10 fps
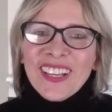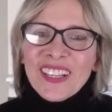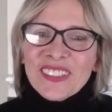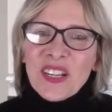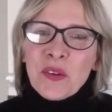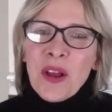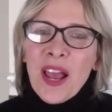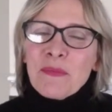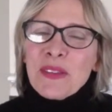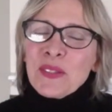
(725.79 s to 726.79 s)
And there,
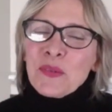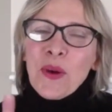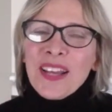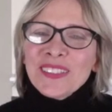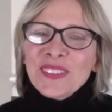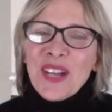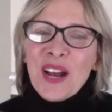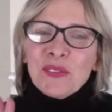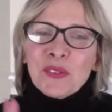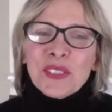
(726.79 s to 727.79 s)
I missed one. You
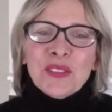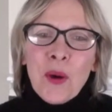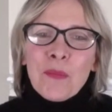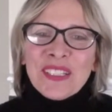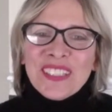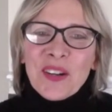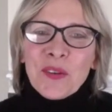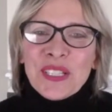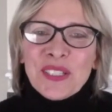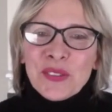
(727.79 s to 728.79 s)
have 3 topics that
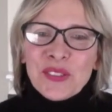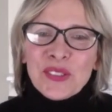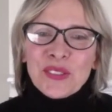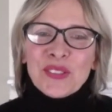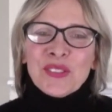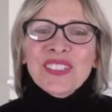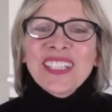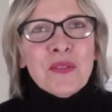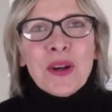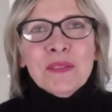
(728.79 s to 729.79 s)
we could choose
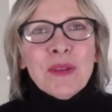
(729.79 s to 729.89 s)
one,